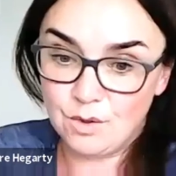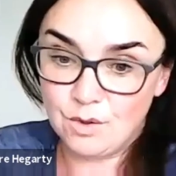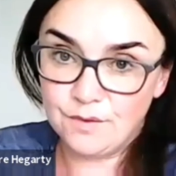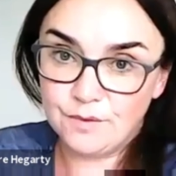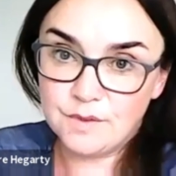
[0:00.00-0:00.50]

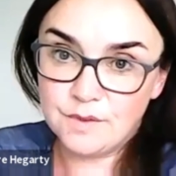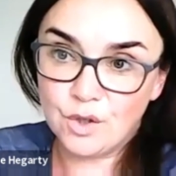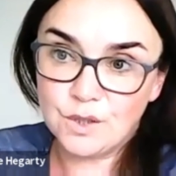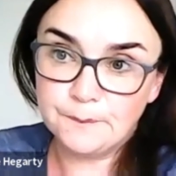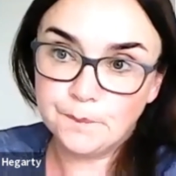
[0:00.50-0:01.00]
And getting them
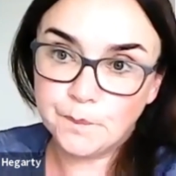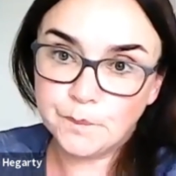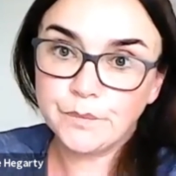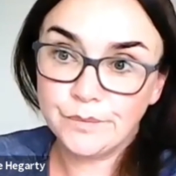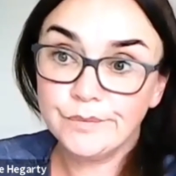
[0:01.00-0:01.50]
involved,
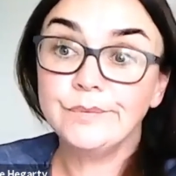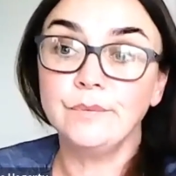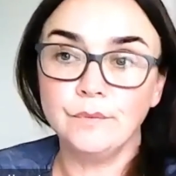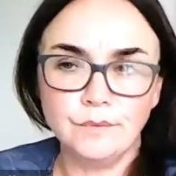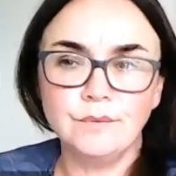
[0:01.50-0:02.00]
Claire, as well. They
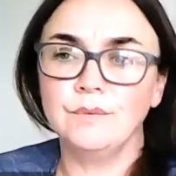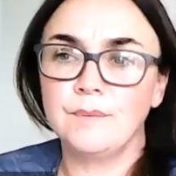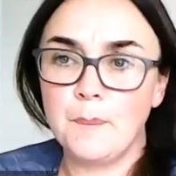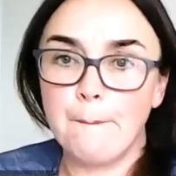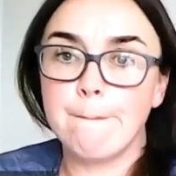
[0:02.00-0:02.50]
love nothing more than